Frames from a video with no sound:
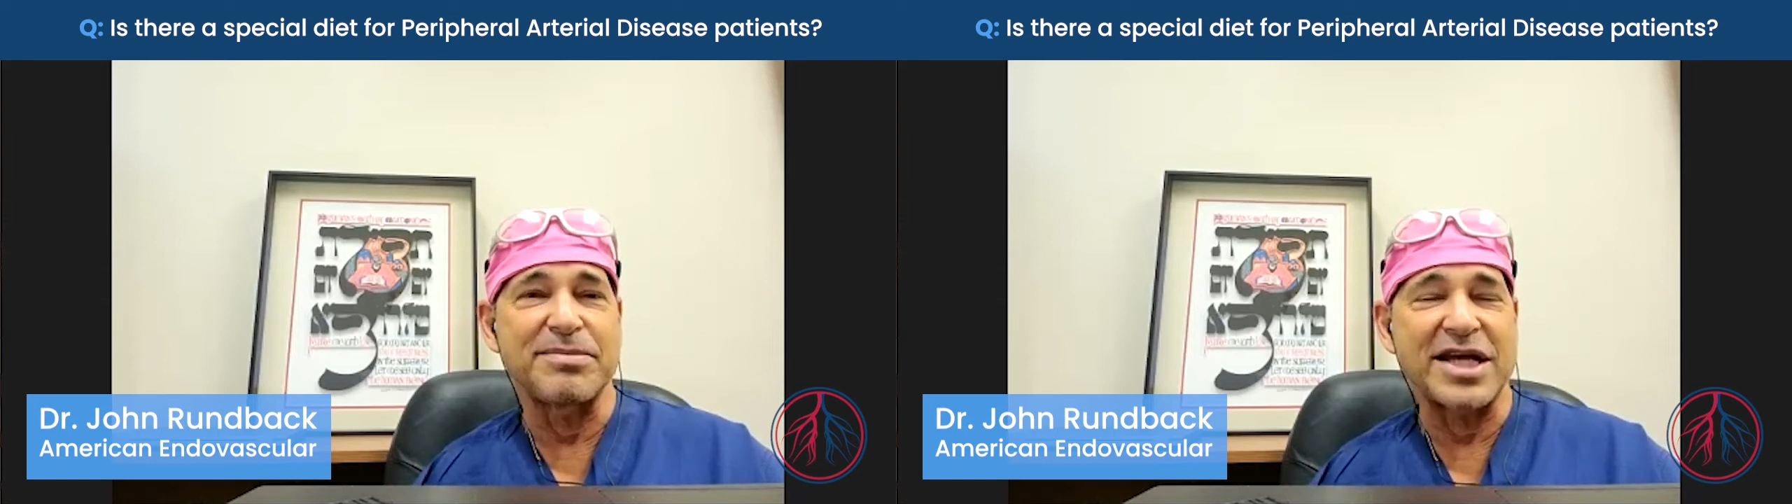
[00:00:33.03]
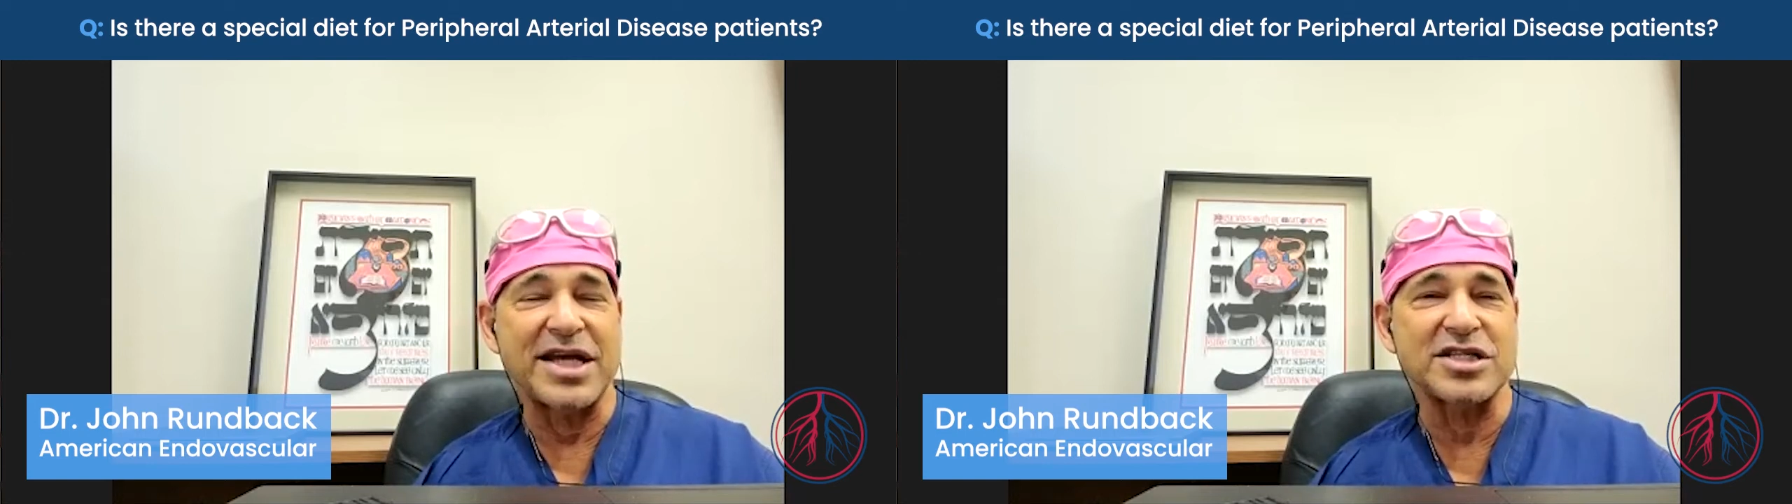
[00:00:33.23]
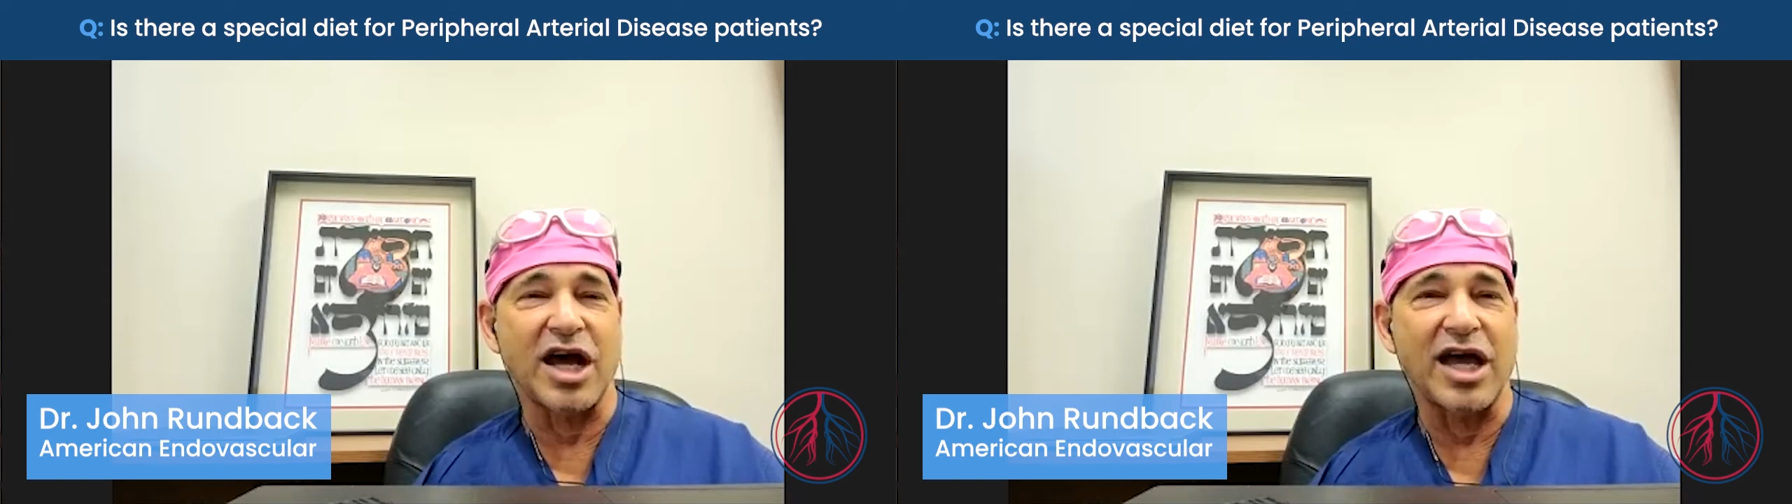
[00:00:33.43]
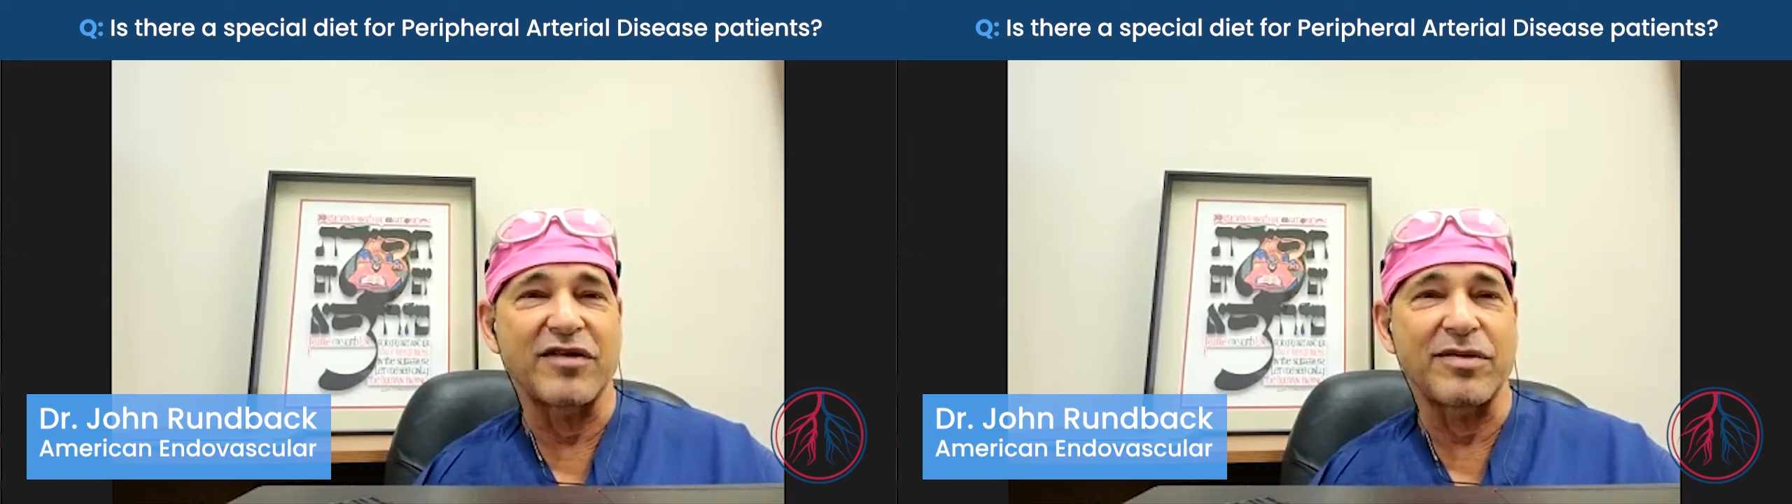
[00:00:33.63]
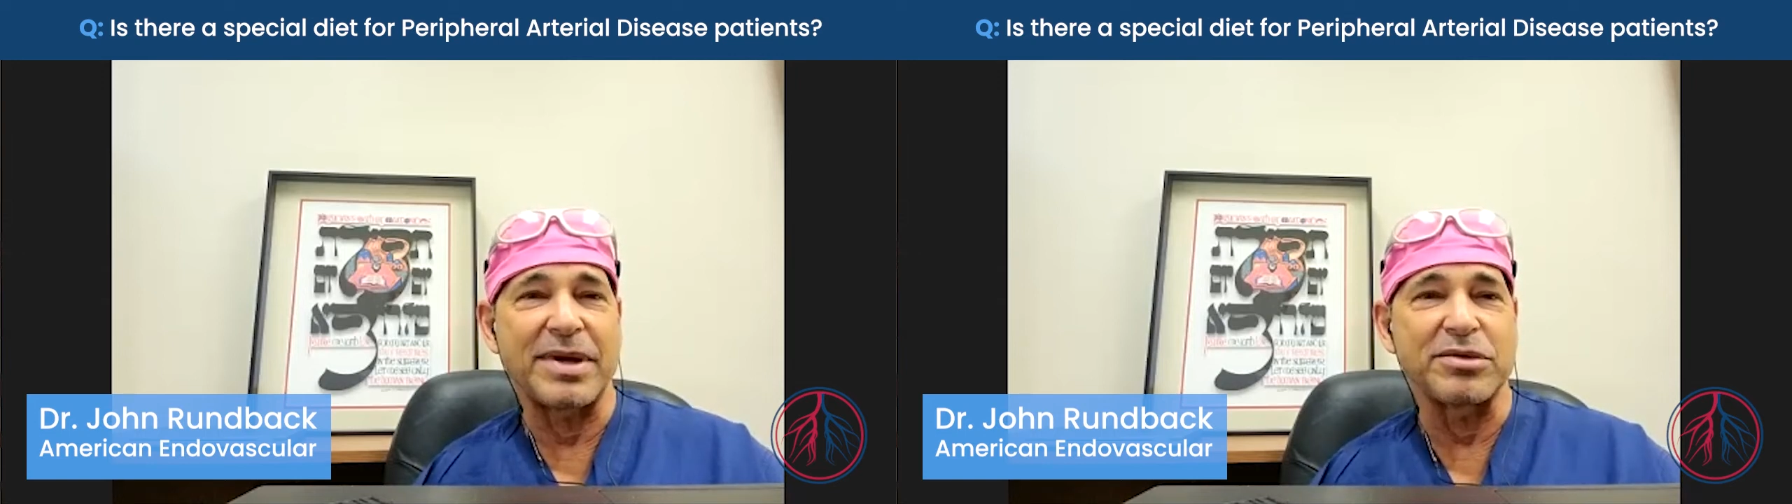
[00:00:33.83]
best diet
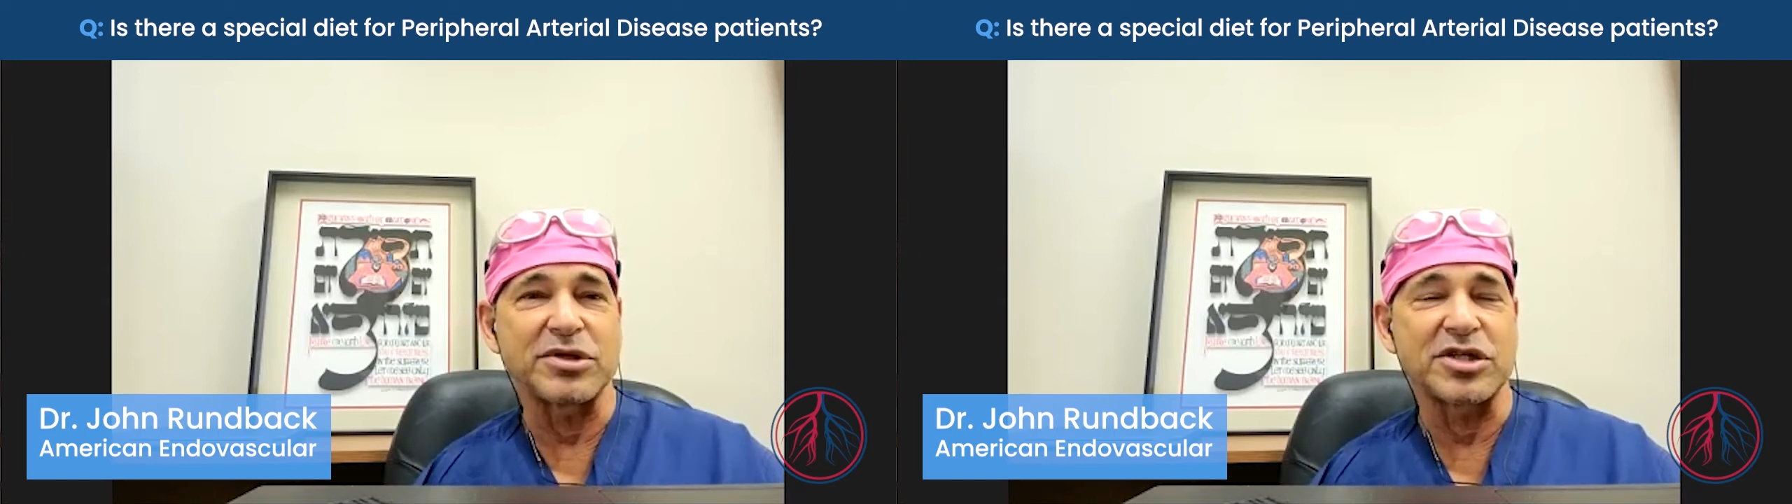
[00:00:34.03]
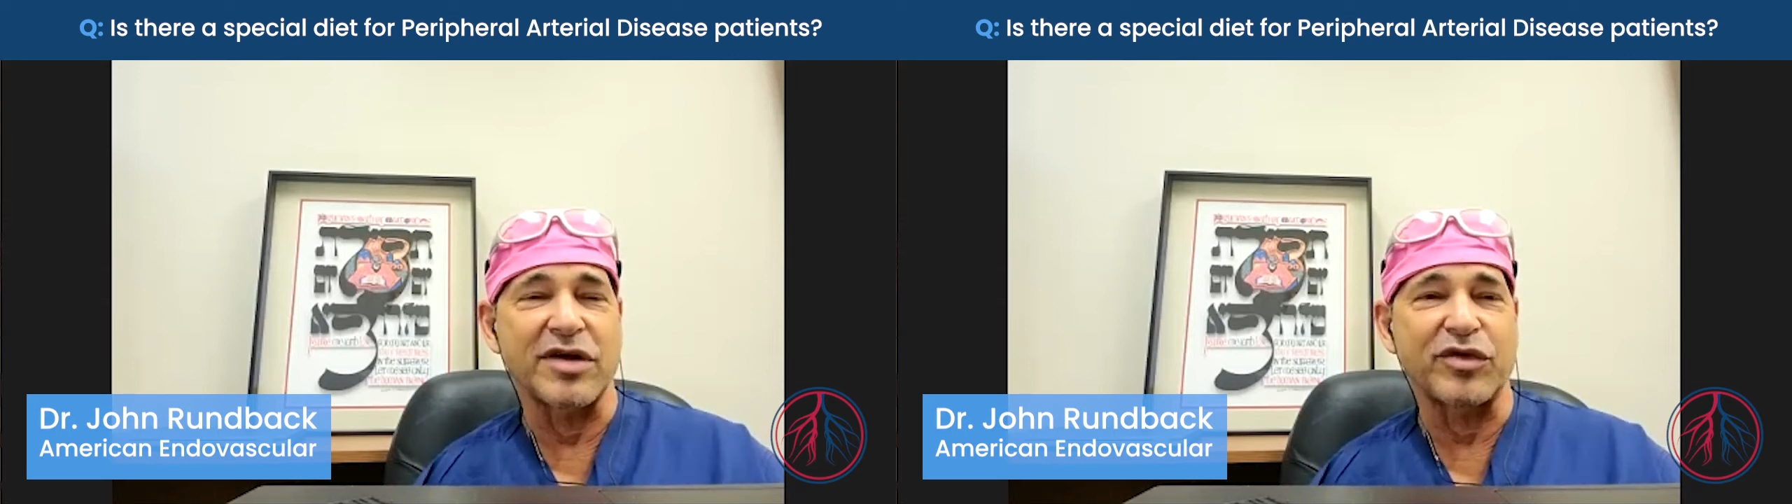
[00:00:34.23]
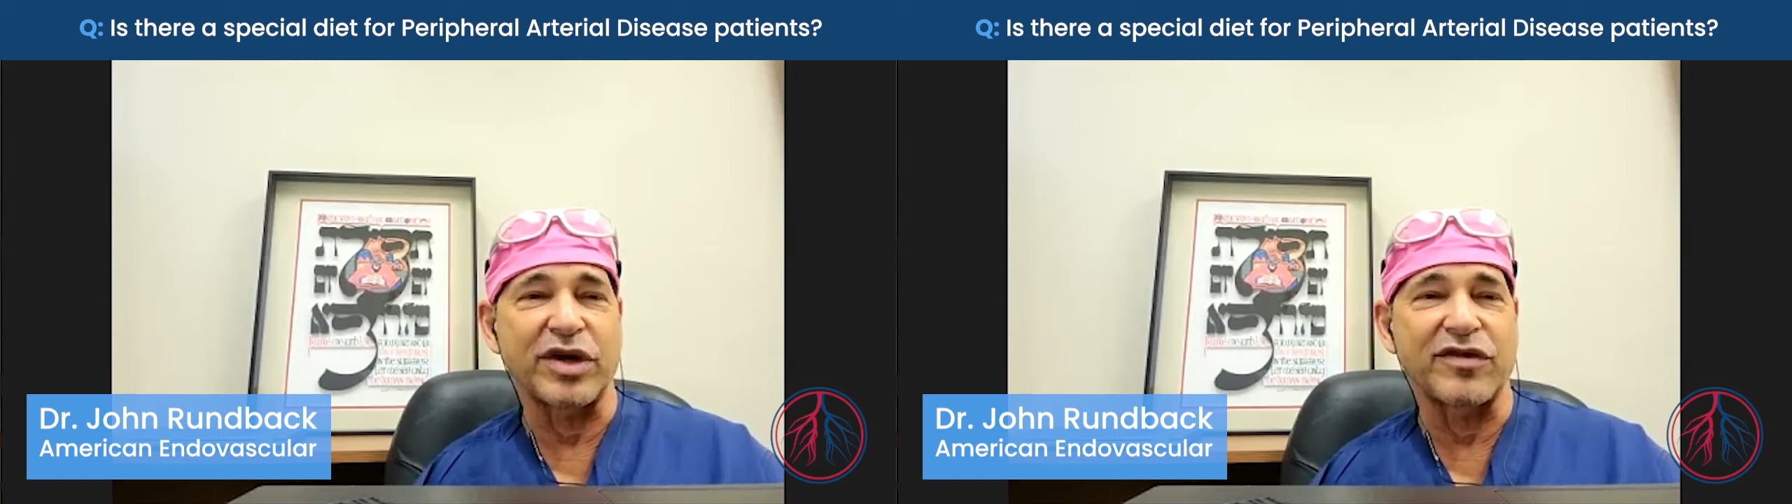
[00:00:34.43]
for people suffering